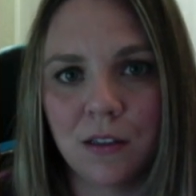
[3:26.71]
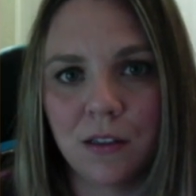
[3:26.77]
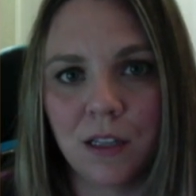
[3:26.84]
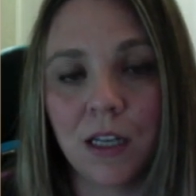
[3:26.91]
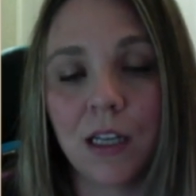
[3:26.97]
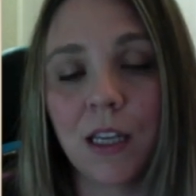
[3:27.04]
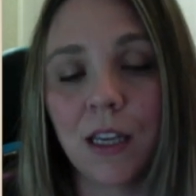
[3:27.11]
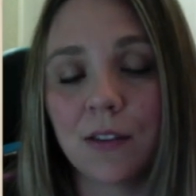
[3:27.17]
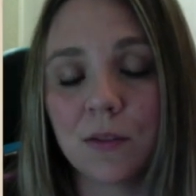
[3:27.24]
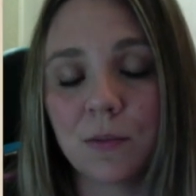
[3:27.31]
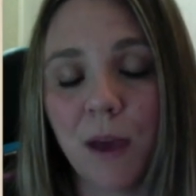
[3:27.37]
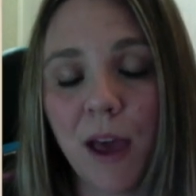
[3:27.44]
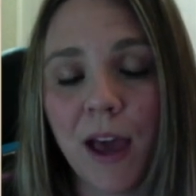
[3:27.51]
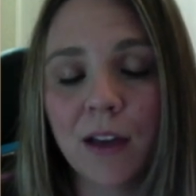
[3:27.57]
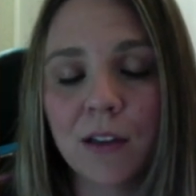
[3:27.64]
that it gives
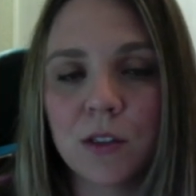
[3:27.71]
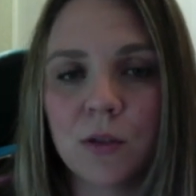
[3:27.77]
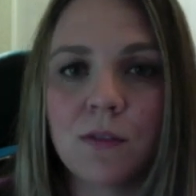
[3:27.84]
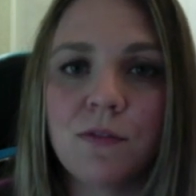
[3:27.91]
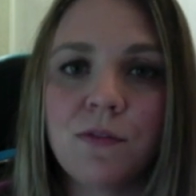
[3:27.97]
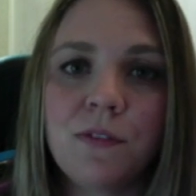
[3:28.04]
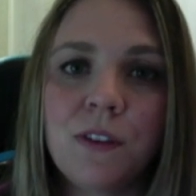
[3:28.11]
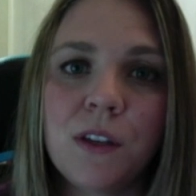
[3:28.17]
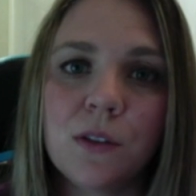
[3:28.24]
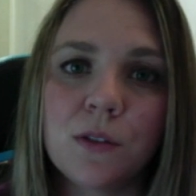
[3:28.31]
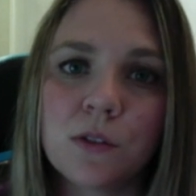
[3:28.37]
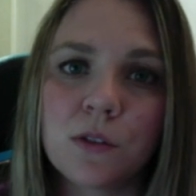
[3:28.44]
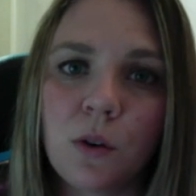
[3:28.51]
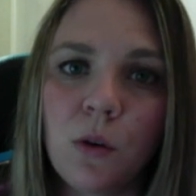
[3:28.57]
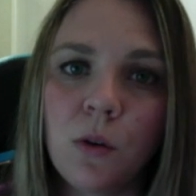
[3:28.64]
back so it
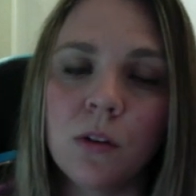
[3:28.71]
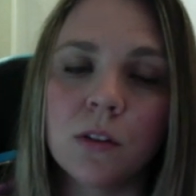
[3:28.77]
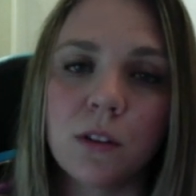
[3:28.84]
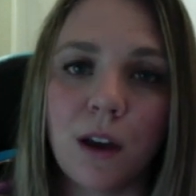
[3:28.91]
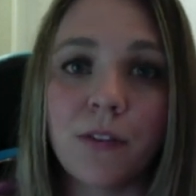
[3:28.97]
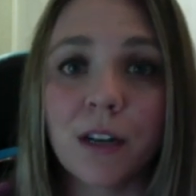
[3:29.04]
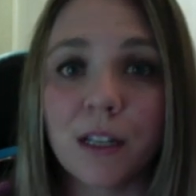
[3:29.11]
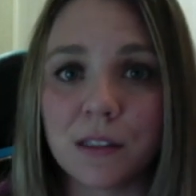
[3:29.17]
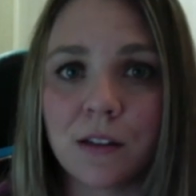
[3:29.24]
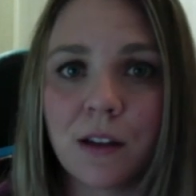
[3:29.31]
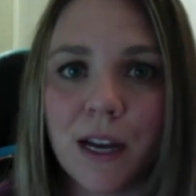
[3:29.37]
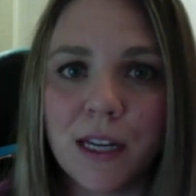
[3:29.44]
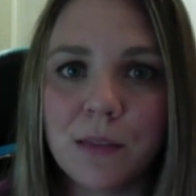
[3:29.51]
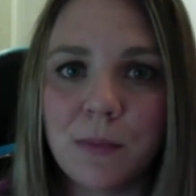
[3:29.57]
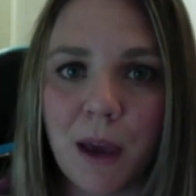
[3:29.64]
feels cold. You have a nice little
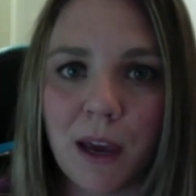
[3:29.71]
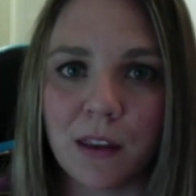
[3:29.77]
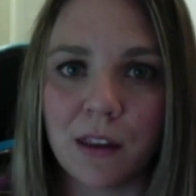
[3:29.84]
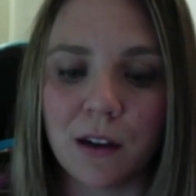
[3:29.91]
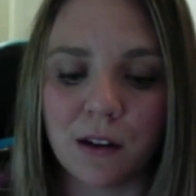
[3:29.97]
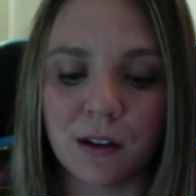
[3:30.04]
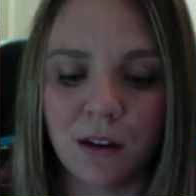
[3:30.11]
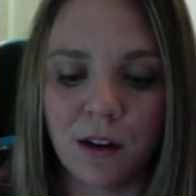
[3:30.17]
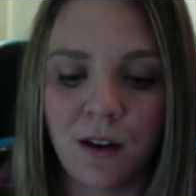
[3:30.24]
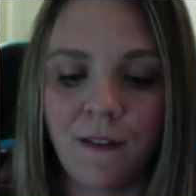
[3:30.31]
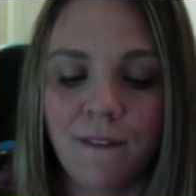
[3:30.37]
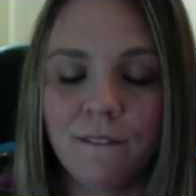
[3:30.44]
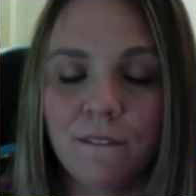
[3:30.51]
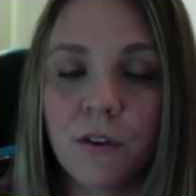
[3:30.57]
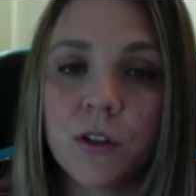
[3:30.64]
ice pack there
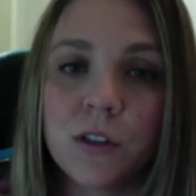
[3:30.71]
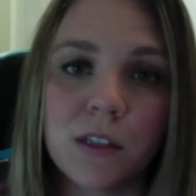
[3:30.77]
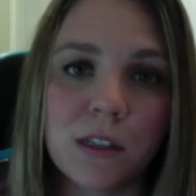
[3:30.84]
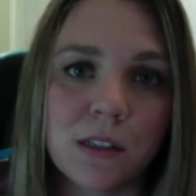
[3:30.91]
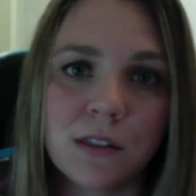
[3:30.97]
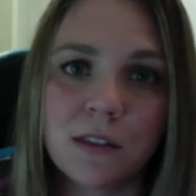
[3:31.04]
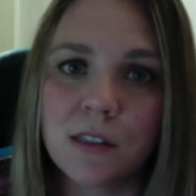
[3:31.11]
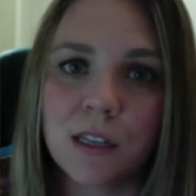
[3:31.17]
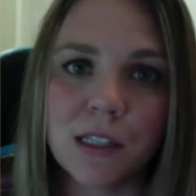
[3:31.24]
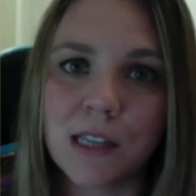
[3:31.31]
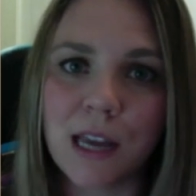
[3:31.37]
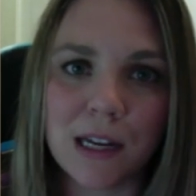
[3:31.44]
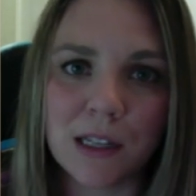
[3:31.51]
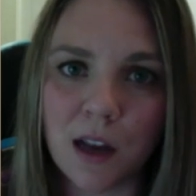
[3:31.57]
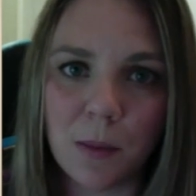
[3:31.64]
versus
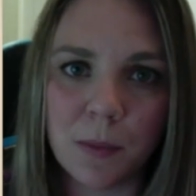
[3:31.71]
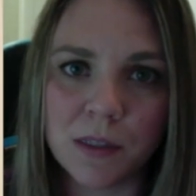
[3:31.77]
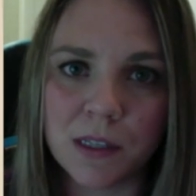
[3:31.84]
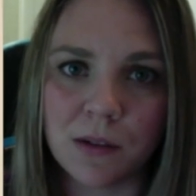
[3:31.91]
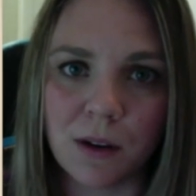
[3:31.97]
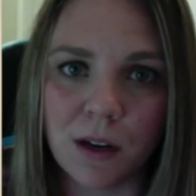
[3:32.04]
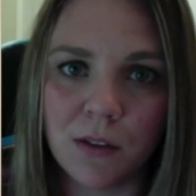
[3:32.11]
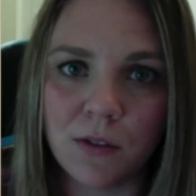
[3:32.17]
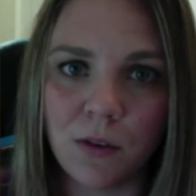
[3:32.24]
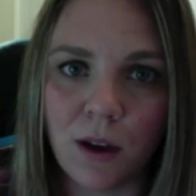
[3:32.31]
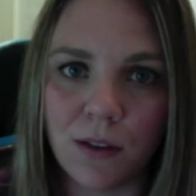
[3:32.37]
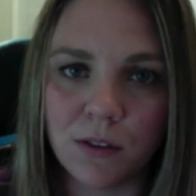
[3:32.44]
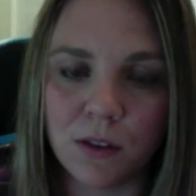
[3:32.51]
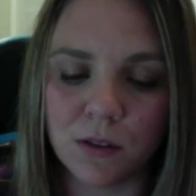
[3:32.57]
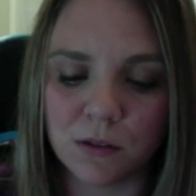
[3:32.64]
exact opposite, right? If you
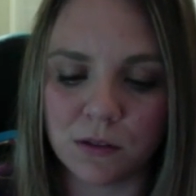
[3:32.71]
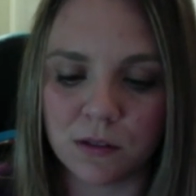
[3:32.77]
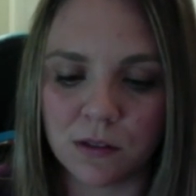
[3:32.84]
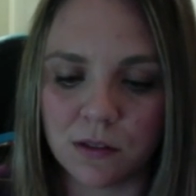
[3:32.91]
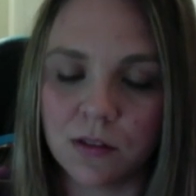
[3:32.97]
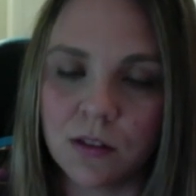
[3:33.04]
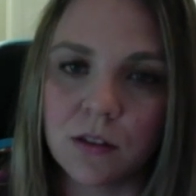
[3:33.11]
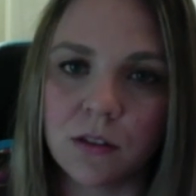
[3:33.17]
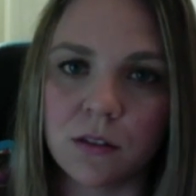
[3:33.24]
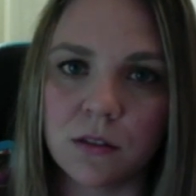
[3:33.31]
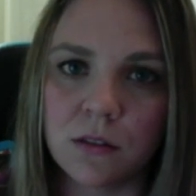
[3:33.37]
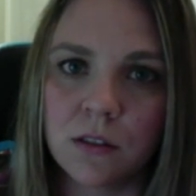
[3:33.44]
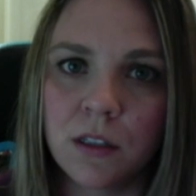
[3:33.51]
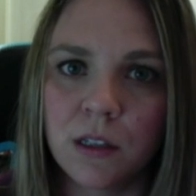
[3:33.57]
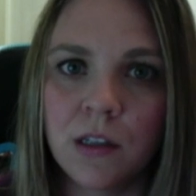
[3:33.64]
have those
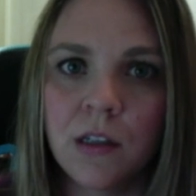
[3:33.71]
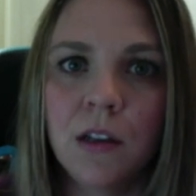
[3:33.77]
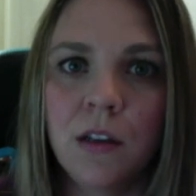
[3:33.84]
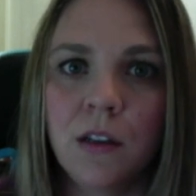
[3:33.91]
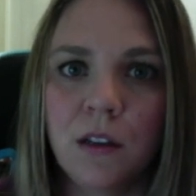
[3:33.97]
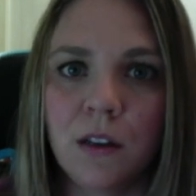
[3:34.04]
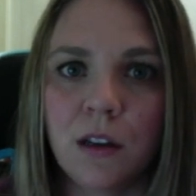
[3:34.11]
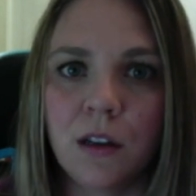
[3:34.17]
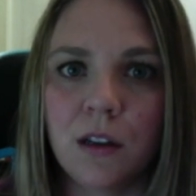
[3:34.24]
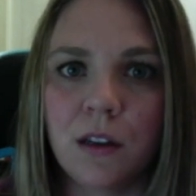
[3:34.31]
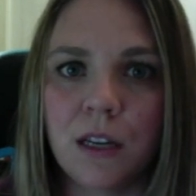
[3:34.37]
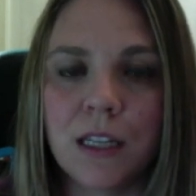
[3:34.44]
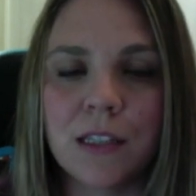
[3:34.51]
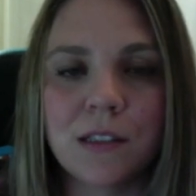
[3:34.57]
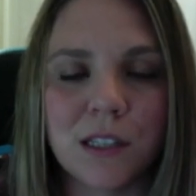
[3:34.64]
little uh,
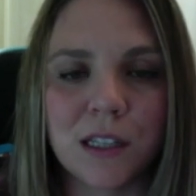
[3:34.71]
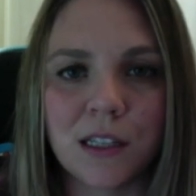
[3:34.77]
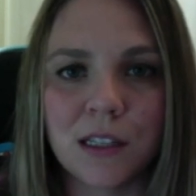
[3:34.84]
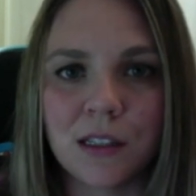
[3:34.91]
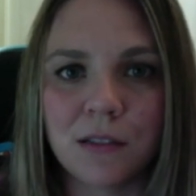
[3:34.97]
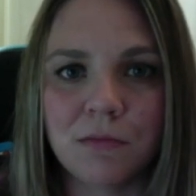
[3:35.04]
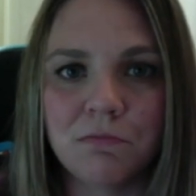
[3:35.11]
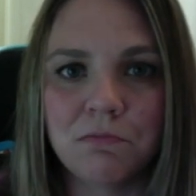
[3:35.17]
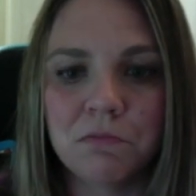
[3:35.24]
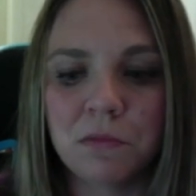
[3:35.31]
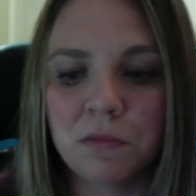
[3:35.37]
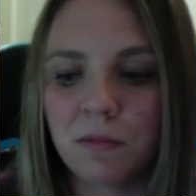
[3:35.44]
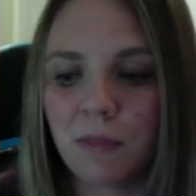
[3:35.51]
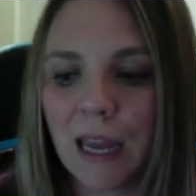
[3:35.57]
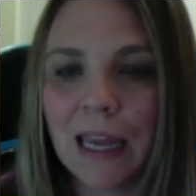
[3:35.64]
Insta
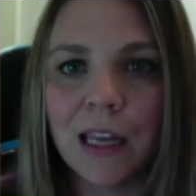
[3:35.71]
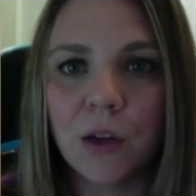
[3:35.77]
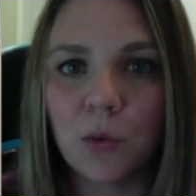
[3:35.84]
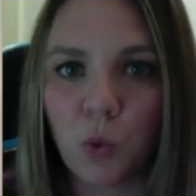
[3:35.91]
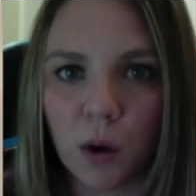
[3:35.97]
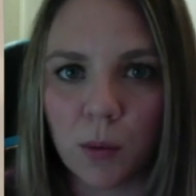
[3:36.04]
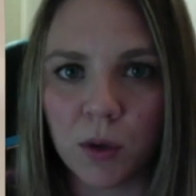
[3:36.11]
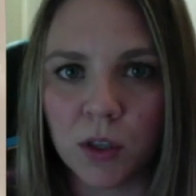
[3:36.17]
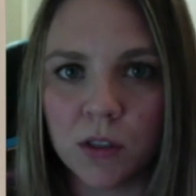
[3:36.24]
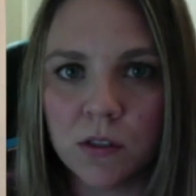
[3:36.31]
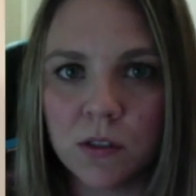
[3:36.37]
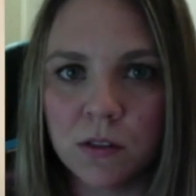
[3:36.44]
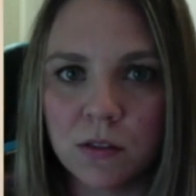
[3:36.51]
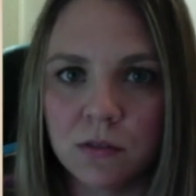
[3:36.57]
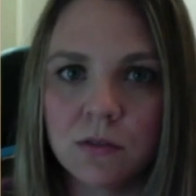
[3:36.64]
hand
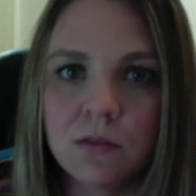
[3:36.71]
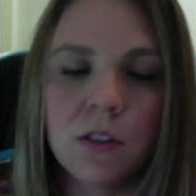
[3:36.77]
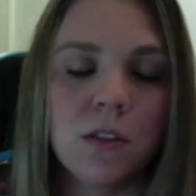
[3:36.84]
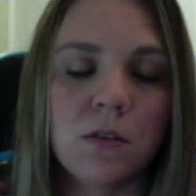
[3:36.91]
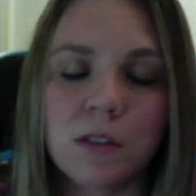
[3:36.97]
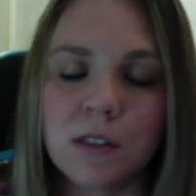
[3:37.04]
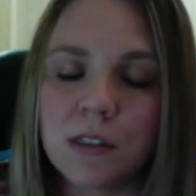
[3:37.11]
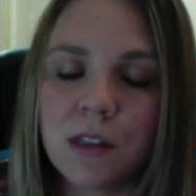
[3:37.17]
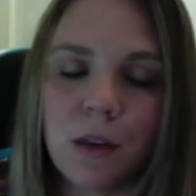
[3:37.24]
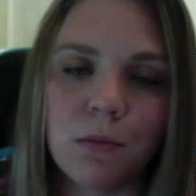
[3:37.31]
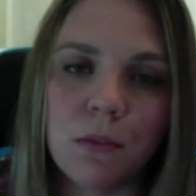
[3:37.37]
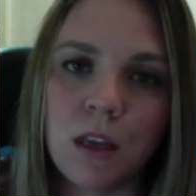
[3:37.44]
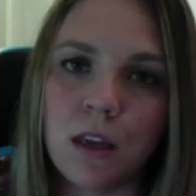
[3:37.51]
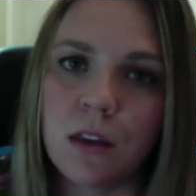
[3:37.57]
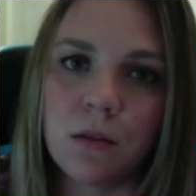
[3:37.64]
warmers, you do the same
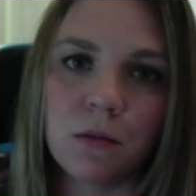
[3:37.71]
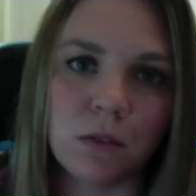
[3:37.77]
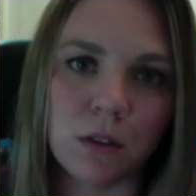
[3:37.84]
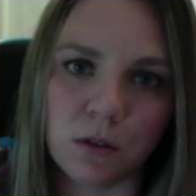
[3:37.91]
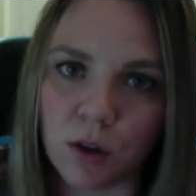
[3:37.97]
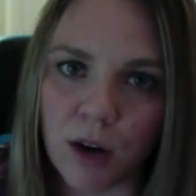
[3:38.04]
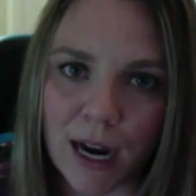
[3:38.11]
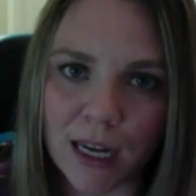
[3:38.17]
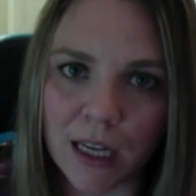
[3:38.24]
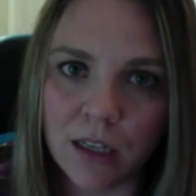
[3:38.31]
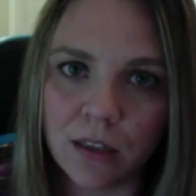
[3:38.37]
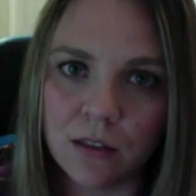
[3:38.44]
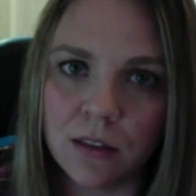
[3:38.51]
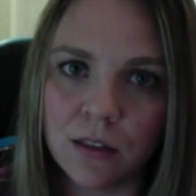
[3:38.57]
thing. You crack it,